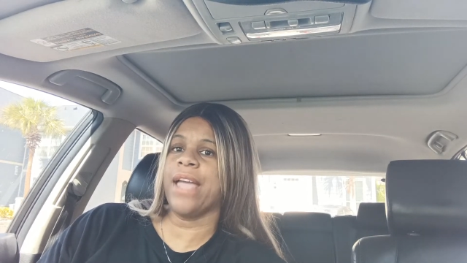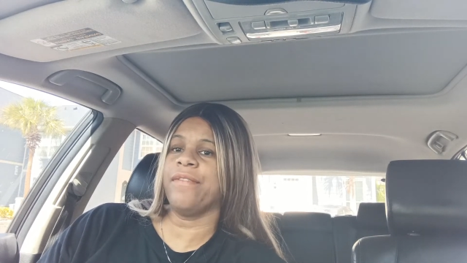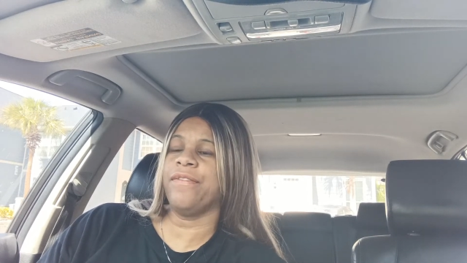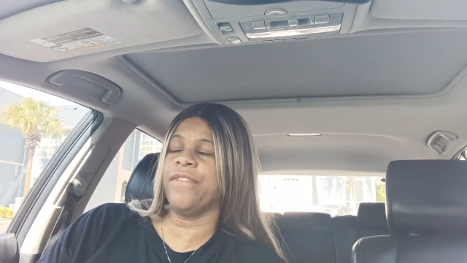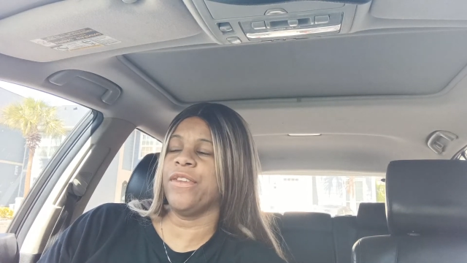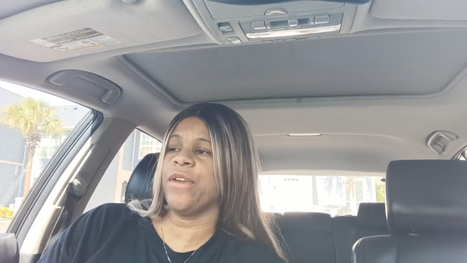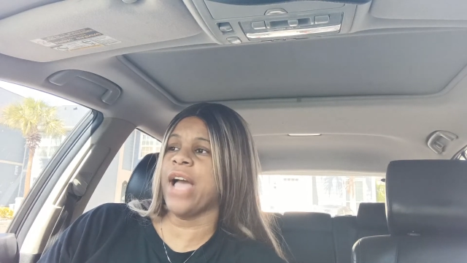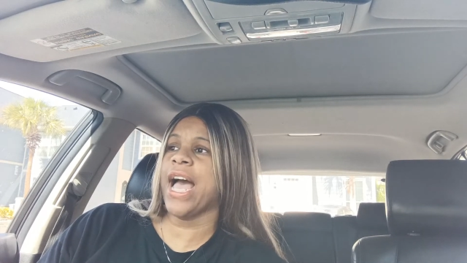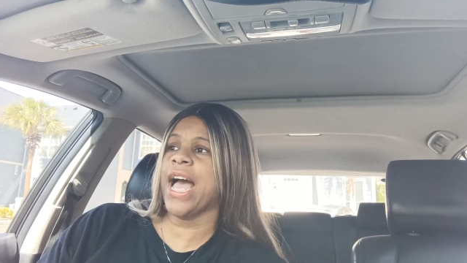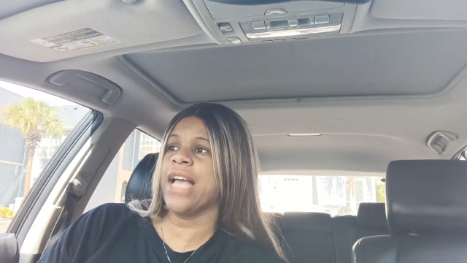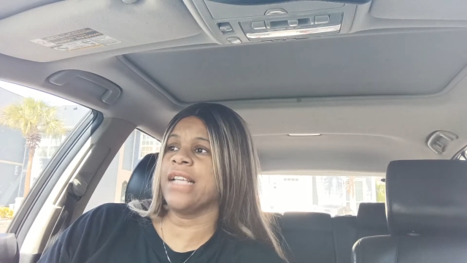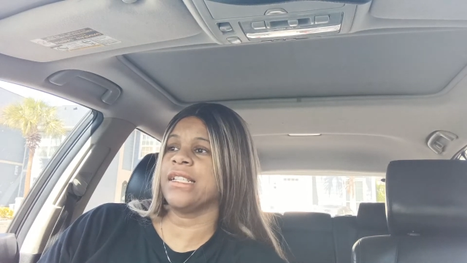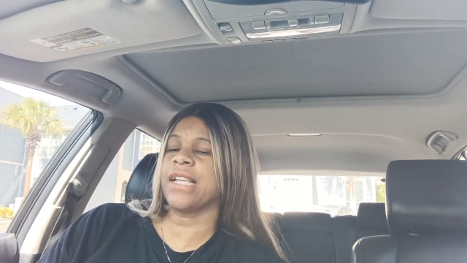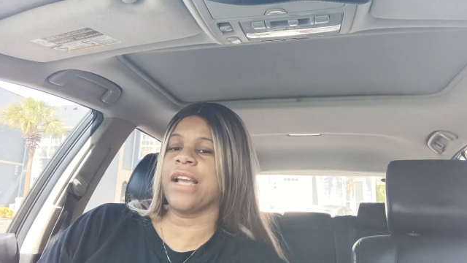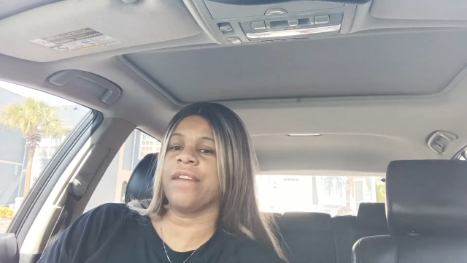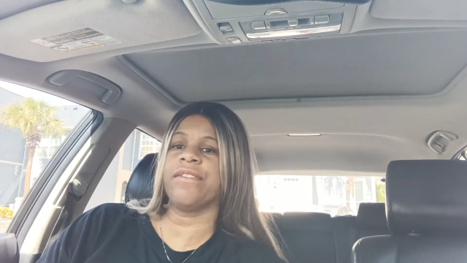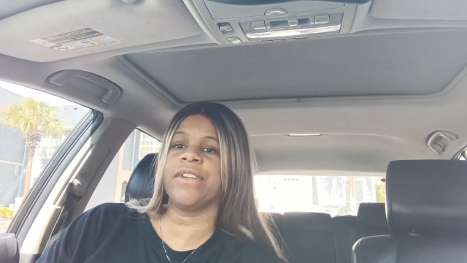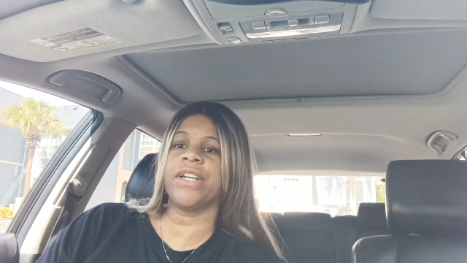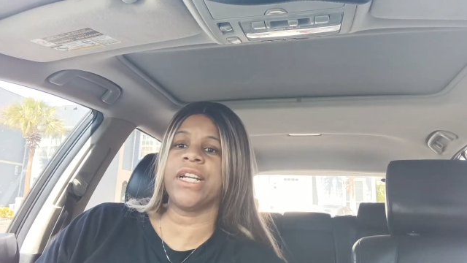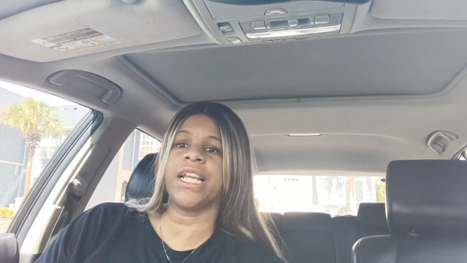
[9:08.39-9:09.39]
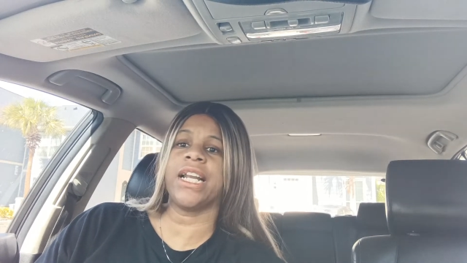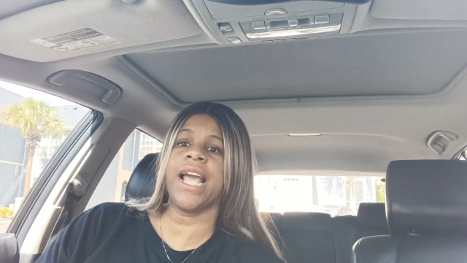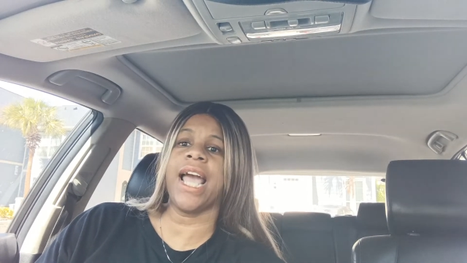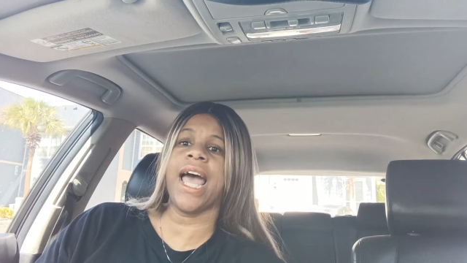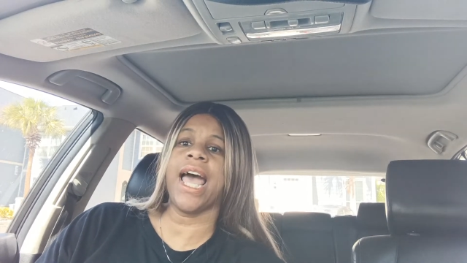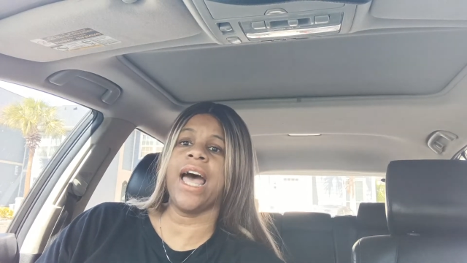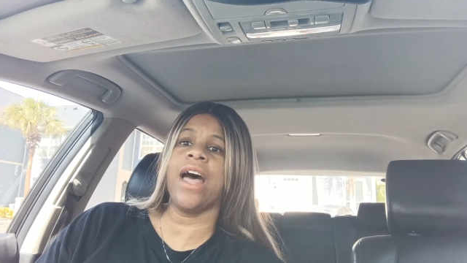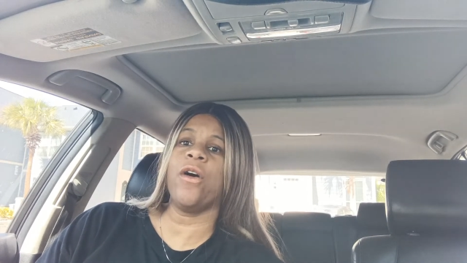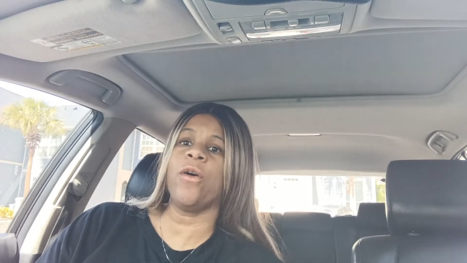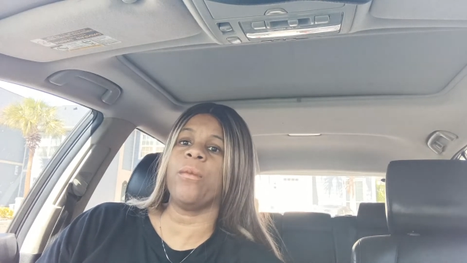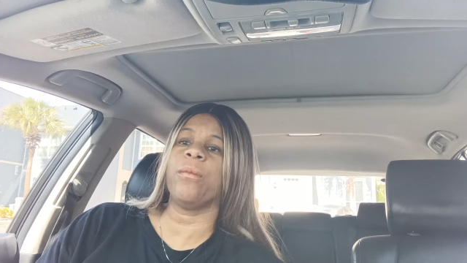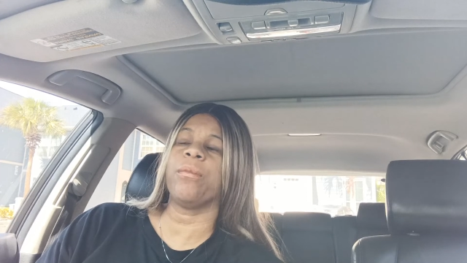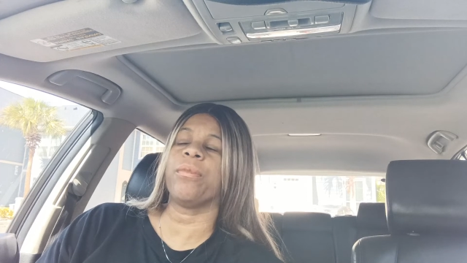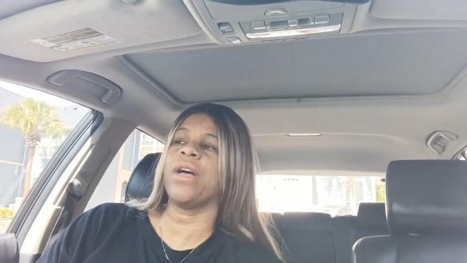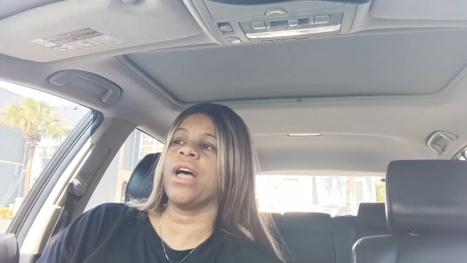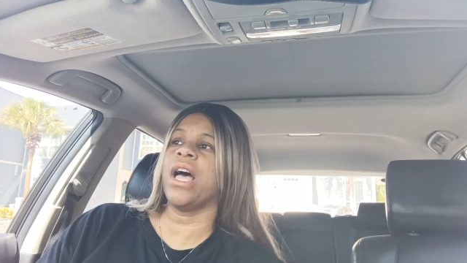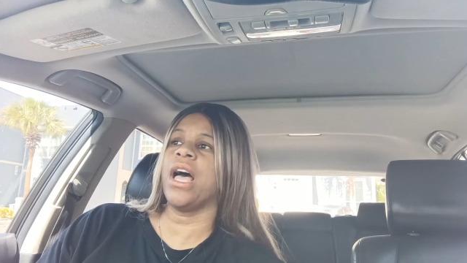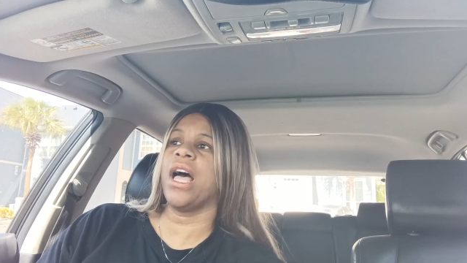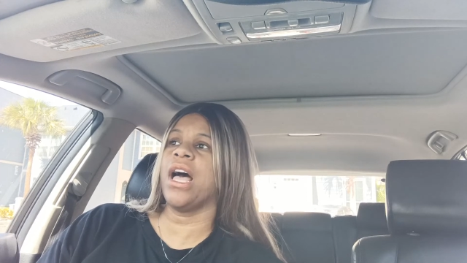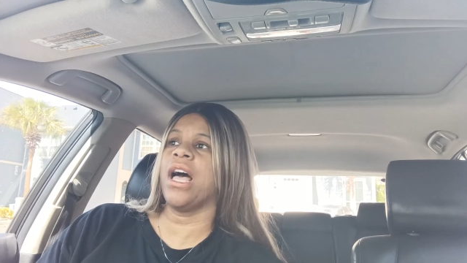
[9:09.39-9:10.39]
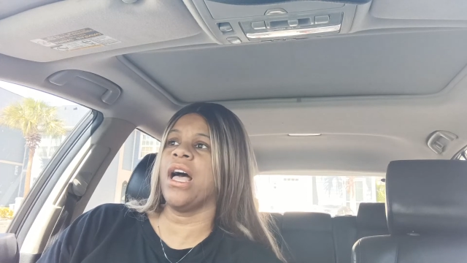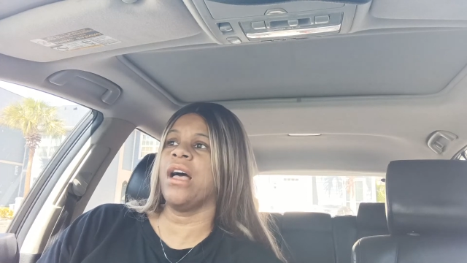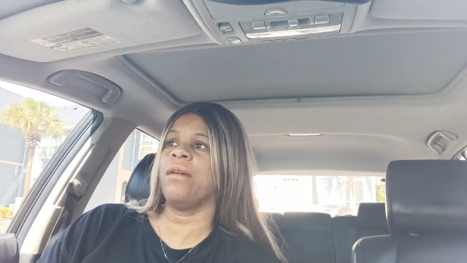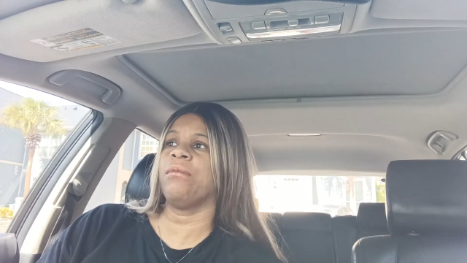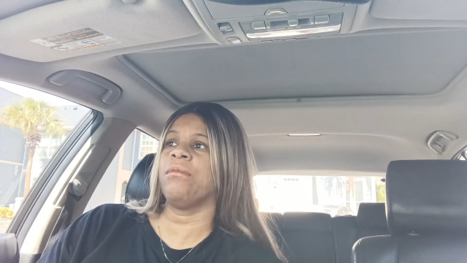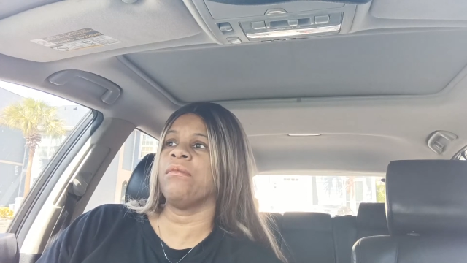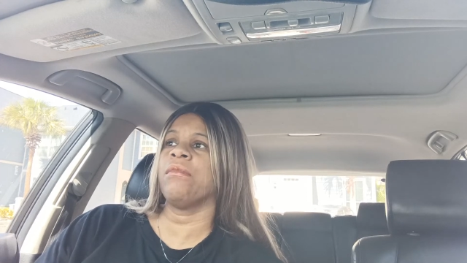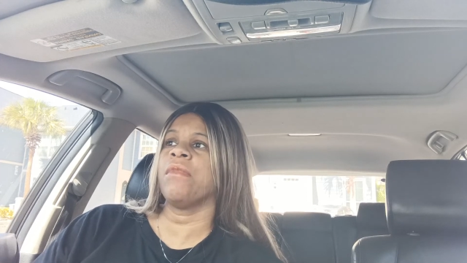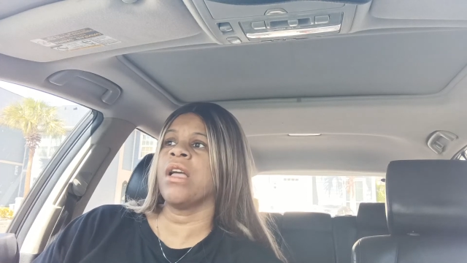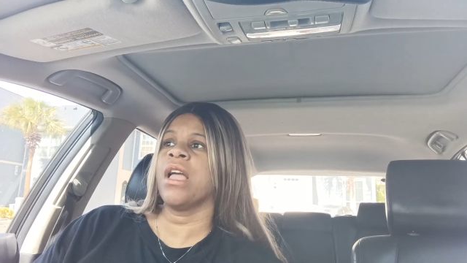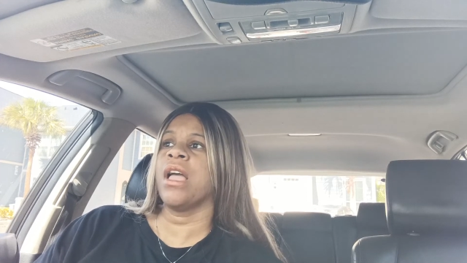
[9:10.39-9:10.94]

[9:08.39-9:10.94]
If you guys ever need help, I'm